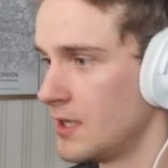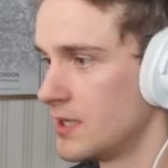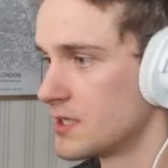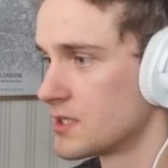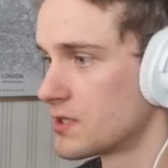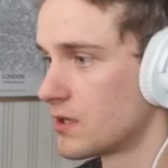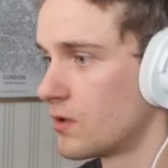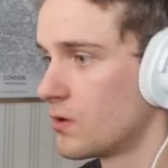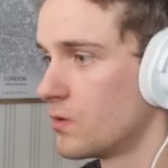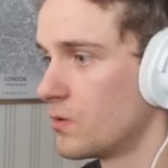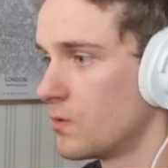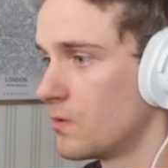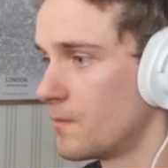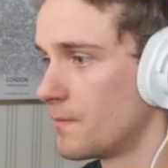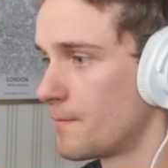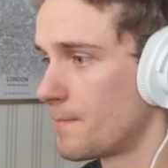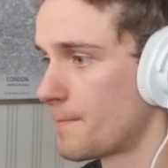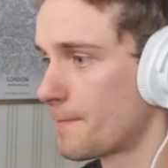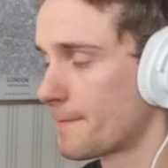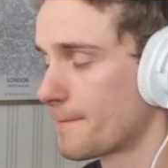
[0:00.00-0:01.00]
So
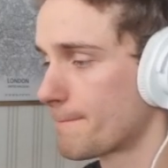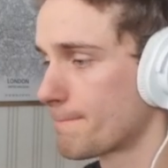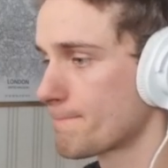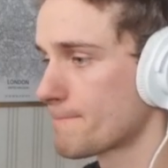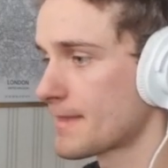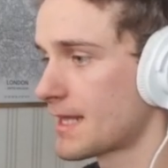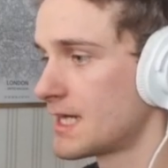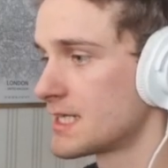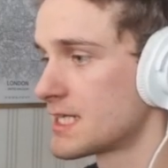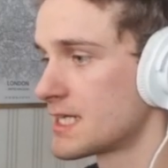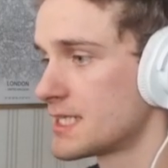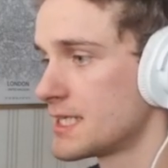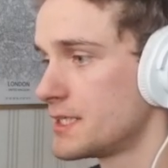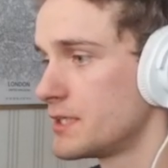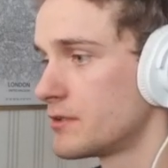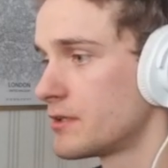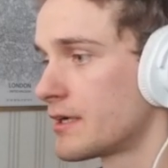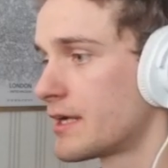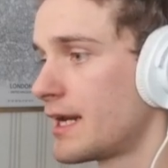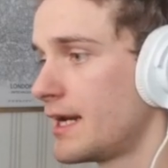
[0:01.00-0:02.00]
as I said,
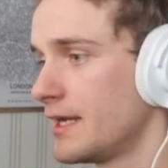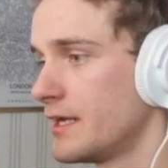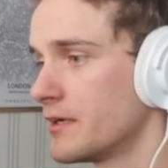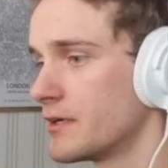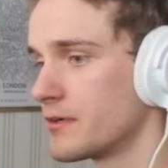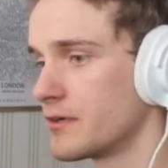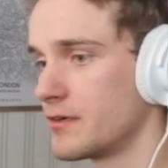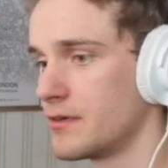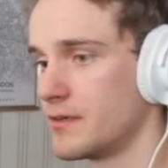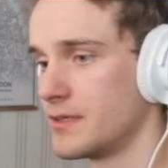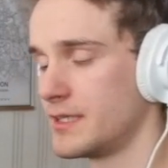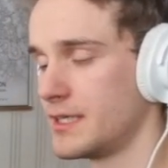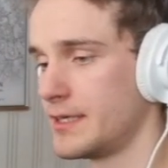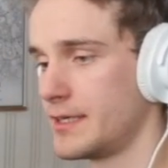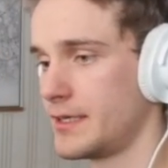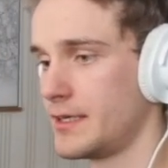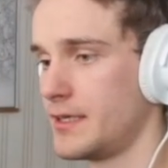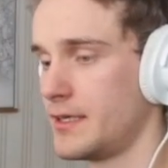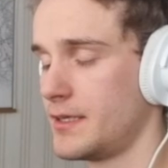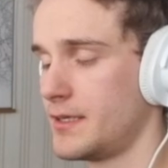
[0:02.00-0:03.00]
you can clear
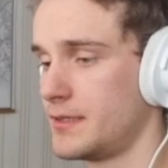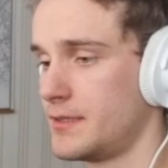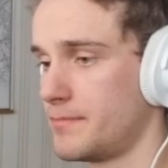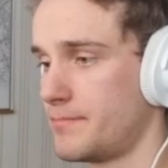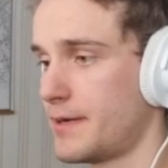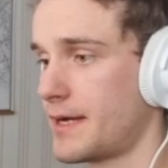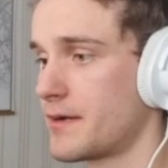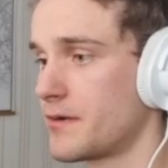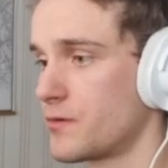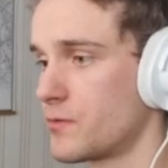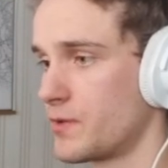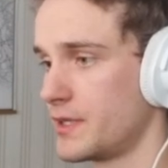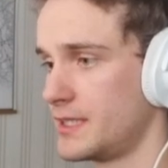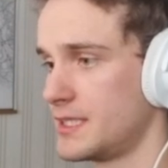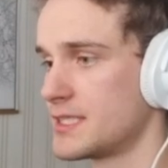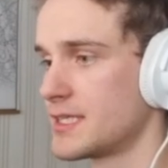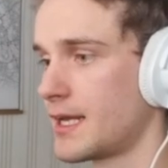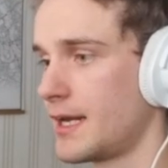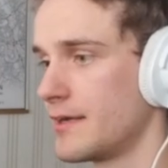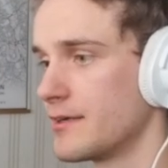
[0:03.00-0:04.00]
the pattern with
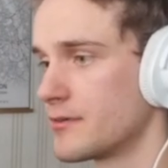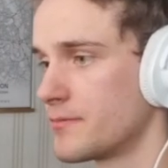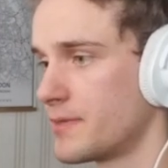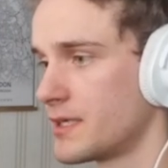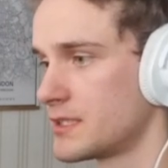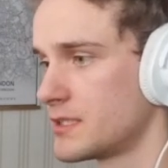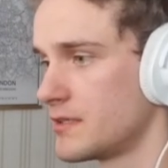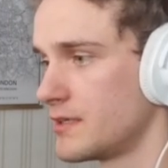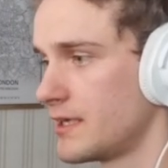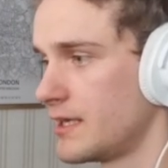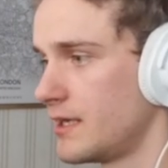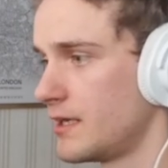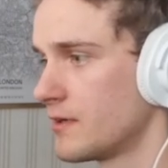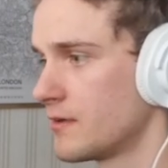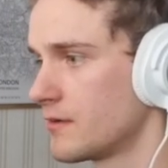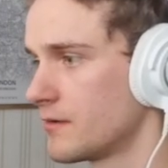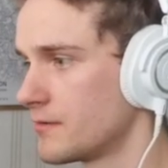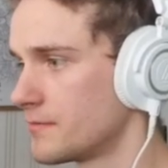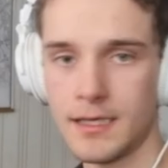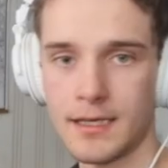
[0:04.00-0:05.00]
this clear button
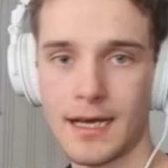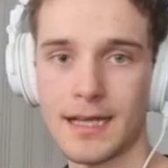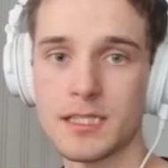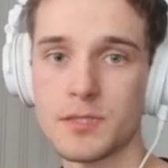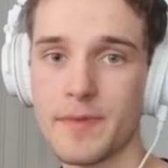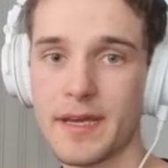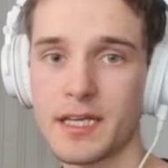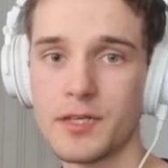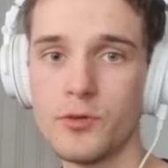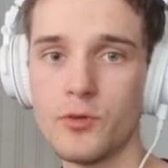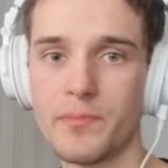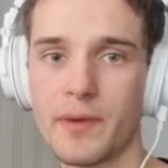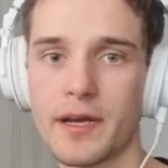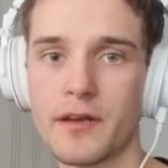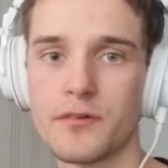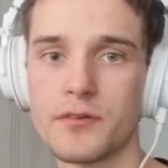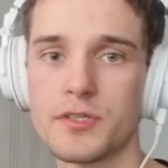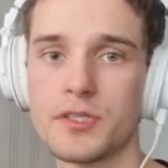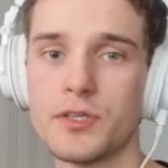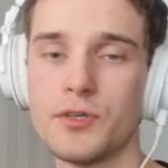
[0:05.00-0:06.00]
here. And to make new
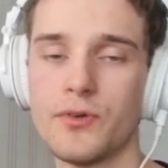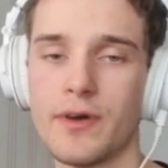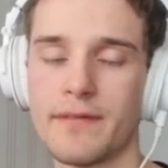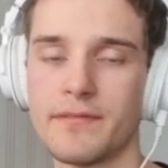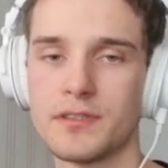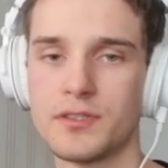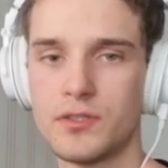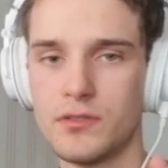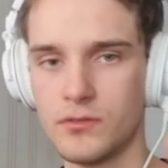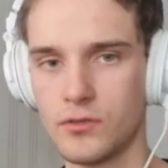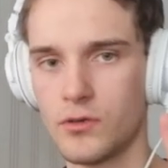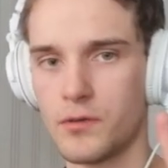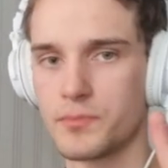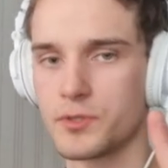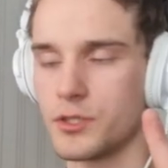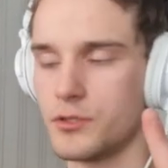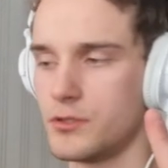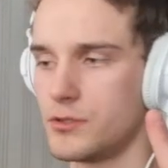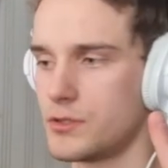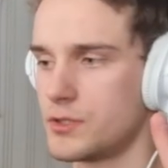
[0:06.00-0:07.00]
patterns, you have 2
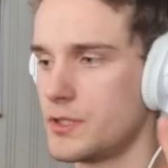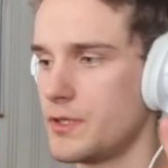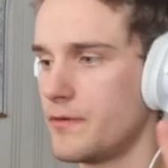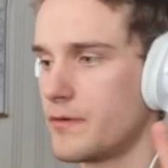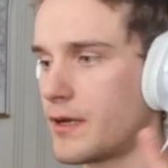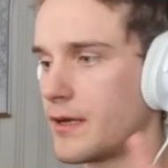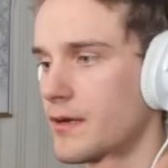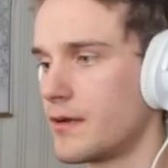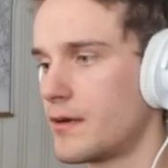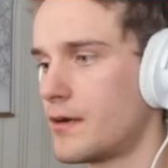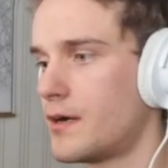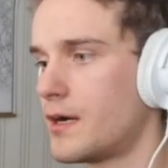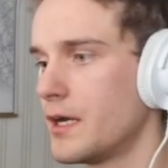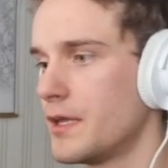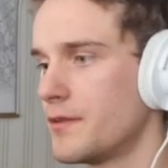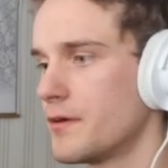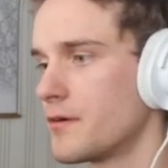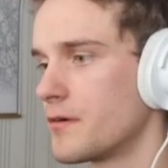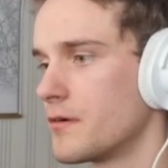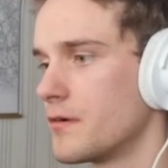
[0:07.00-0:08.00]
options. You can
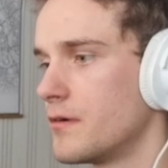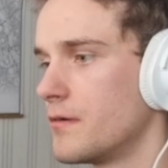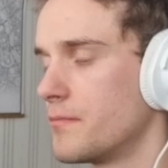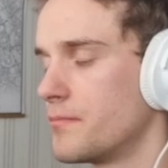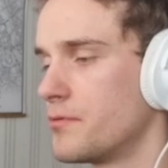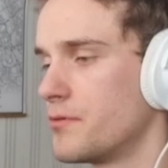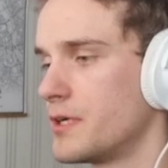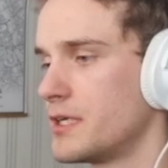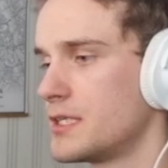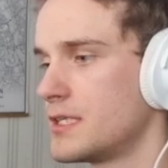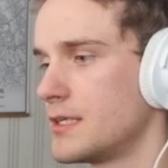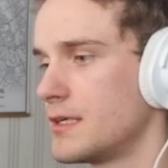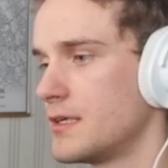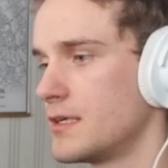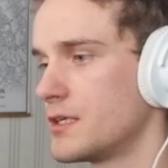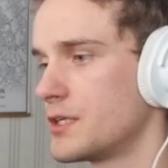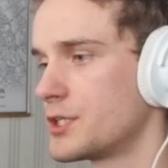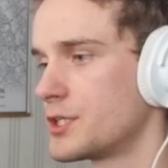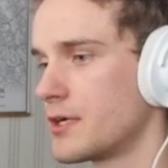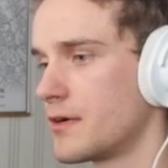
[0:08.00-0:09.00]
either press
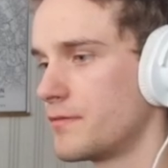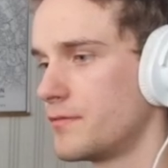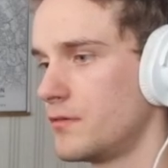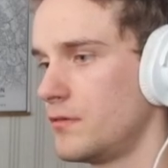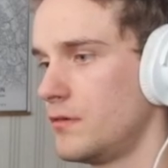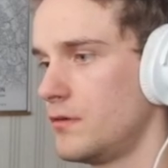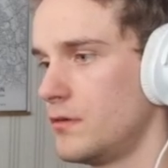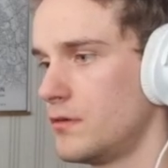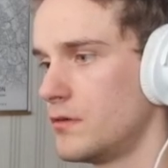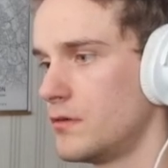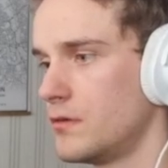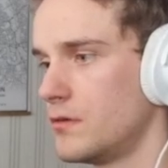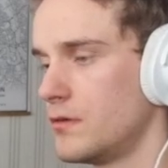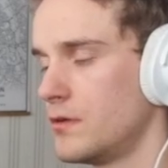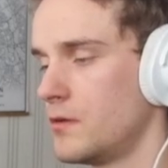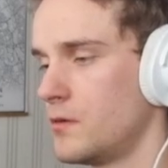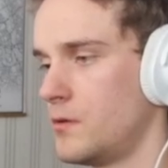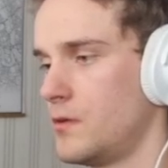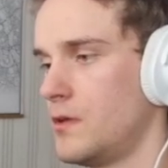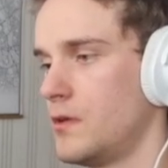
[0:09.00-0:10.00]
shuffle,
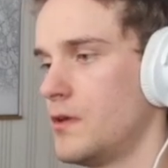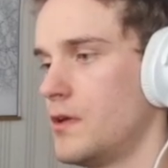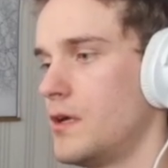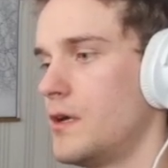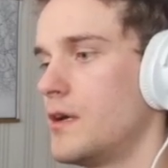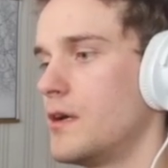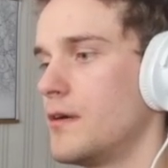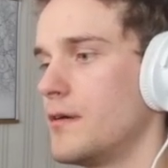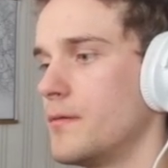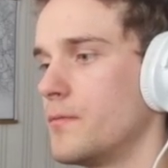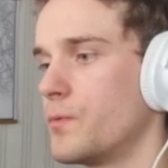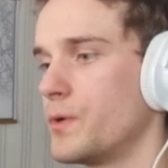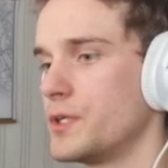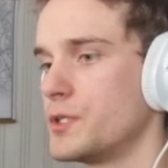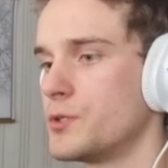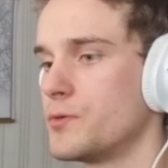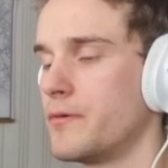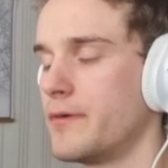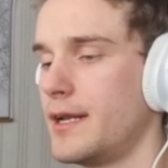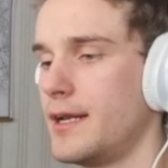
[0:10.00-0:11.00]

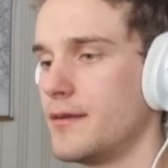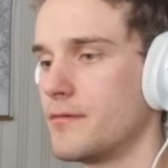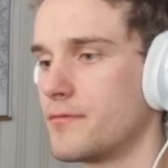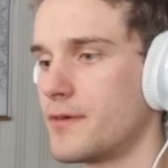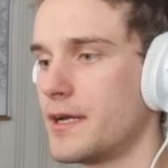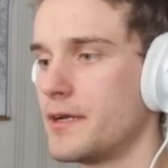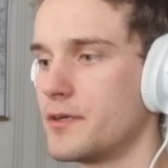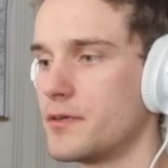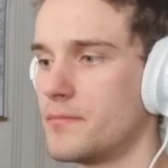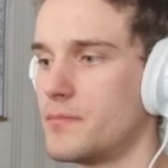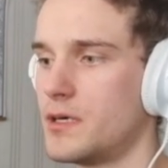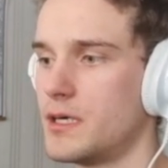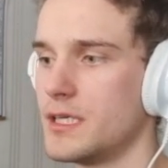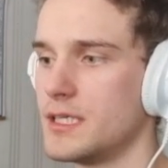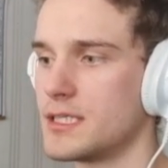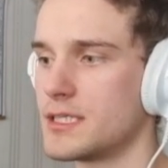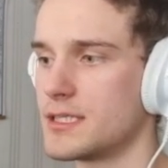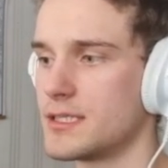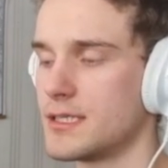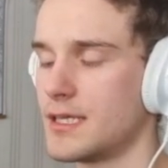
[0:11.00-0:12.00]
which will
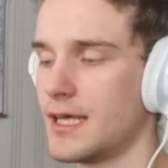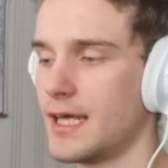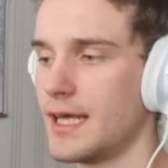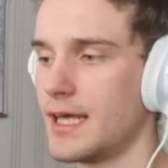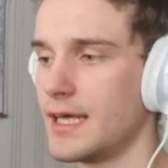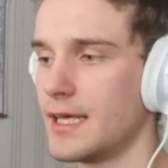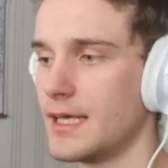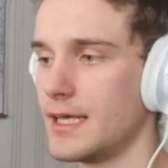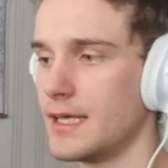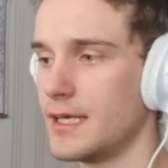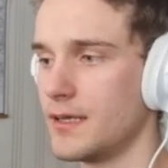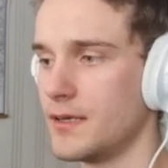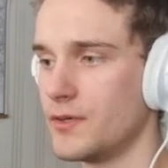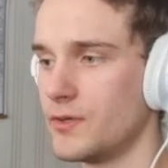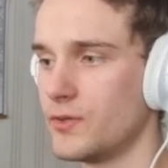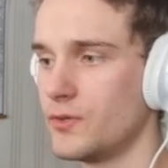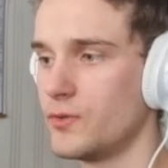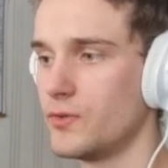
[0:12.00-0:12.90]
randomize a new